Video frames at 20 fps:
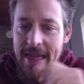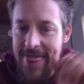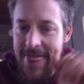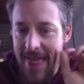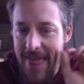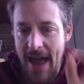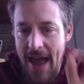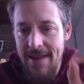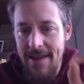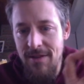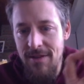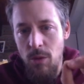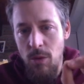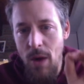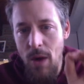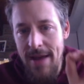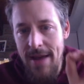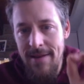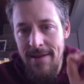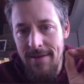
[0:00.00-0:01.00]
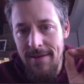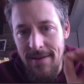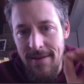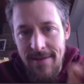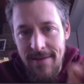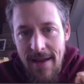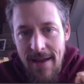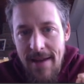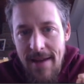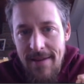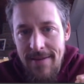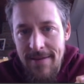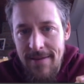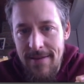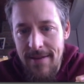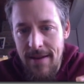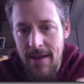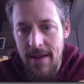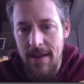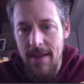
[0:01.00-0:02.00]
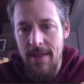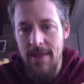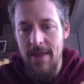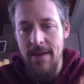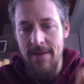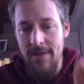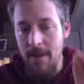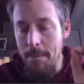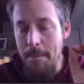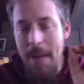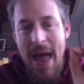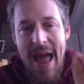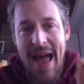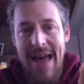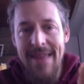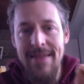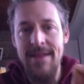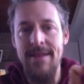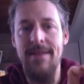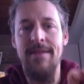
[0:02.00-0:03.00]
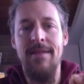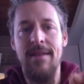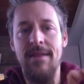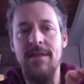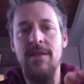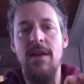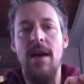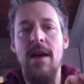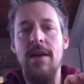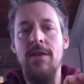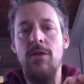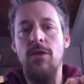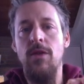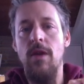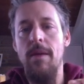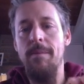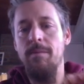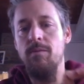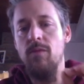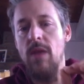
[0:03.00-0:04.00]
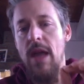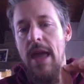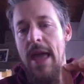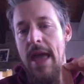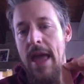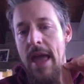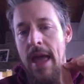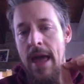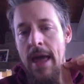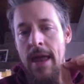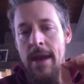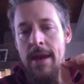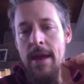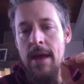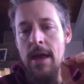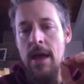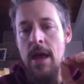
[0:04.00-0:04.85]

that is the way to success. That's the path to success. And